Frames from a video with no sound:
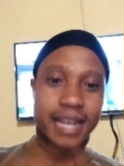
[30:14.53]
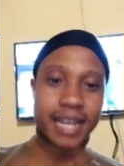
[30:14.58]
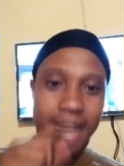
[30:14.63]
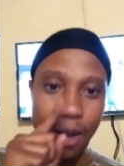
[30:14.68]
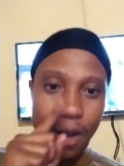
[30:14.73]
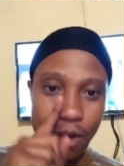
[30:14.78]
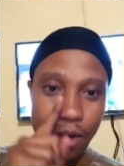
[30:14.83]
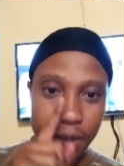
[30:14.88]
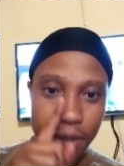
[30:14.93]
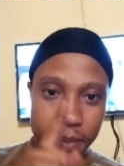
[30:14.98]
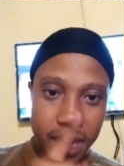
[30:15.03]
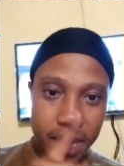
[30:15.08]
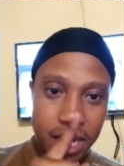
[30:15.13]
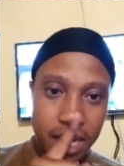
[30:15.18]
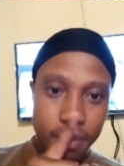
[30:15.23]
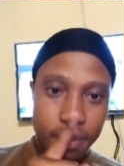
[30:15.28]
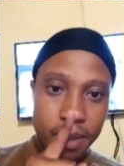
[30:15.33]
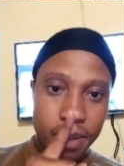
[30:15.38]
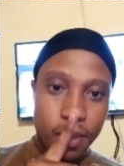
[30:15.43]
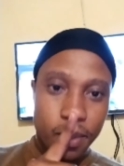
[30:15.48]
Now, many
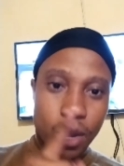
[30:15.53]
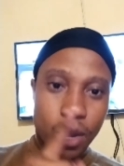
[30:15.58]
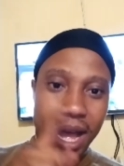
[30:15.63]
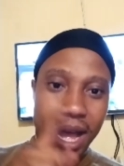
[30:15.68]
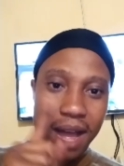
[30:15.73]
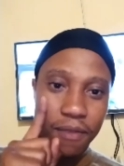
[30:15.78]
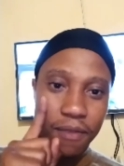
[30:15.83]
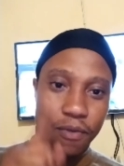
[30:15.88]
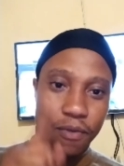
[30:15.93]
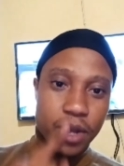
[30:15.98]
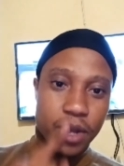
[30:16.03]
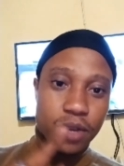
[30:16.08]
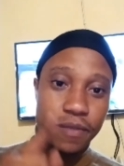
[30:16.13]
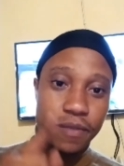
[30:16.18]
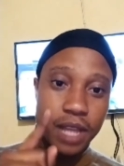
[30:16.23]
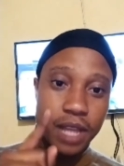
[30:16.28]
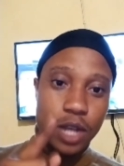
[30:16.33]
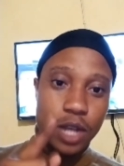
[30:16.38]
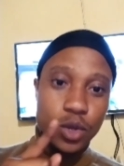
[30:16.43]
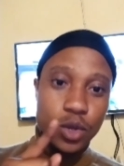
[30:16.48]
people are afraid
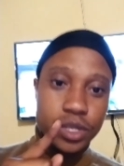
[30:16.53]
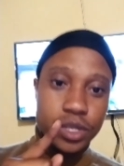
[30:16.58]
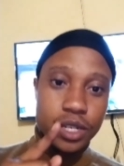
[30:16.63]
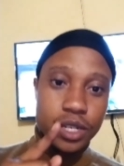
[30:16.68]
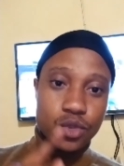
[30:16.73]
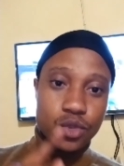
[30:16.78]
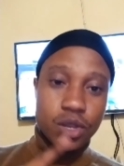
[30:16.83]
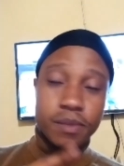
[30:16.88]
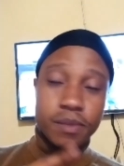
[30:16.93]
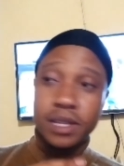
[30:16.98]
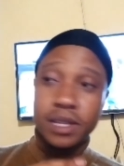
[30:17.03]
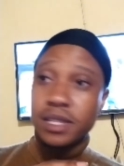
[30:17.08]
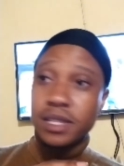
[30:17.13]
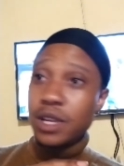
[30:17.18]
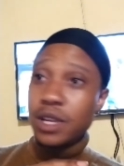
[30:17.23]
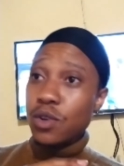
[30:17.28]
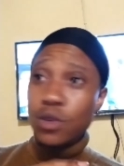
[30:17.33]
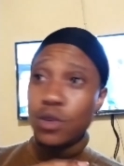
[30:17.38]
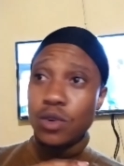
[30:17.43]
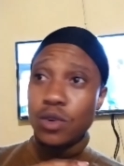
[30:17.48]
of their lucid dreams. They
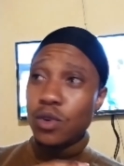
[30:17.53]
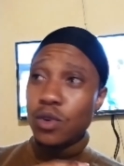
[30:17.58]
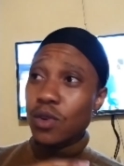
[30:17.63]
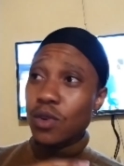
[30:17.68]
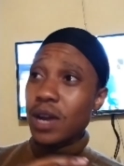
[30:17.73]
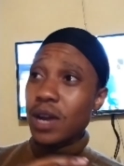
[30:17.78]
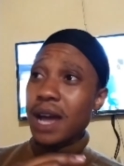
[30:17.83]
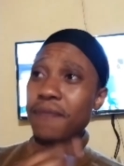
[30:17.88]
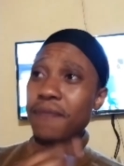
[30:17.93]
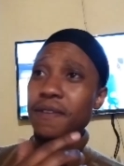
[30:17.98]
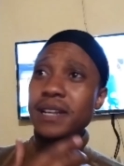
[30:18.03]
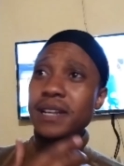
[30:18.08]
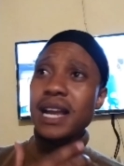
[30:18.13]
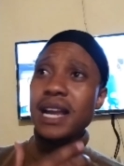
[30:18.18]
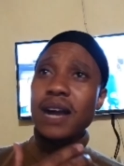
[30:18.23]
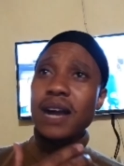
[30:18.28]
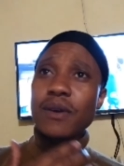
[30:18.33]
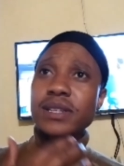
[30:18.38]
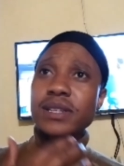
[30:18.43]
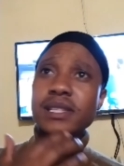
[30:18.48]
say, no. I felt
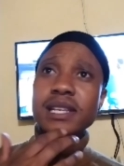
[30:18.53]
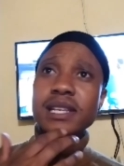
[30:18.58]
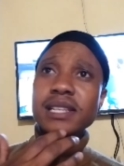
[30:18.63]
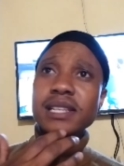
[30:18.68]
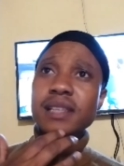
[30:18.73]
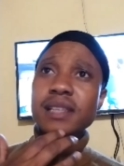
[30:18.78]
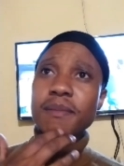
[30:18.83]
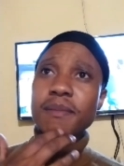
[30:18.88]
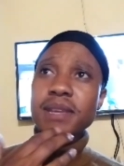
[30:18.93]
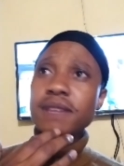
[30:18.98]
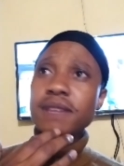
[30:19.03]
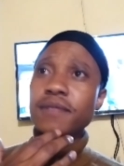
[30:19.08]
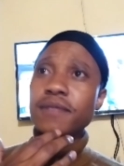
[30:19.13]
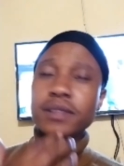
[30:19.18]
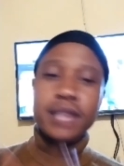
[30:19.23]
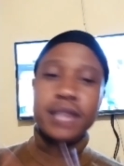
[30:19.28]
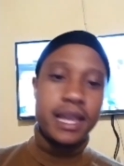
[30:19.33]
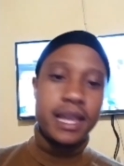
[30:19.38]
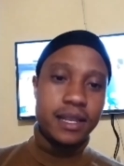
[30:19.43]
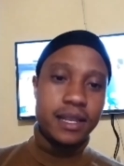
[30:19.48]
like I was seeing some evil
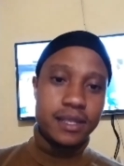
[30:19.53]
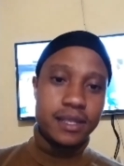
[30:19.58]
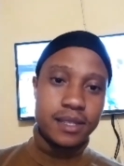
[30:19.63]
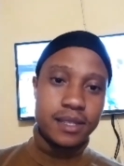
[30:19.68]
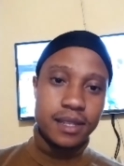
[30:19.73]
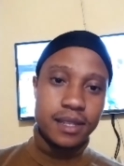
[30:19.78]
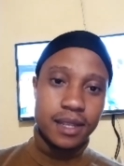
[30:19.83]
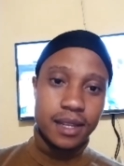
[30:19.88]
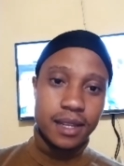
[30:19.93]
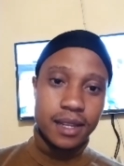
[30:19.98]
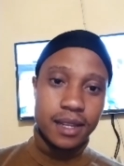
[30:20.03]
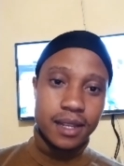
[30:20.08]
things.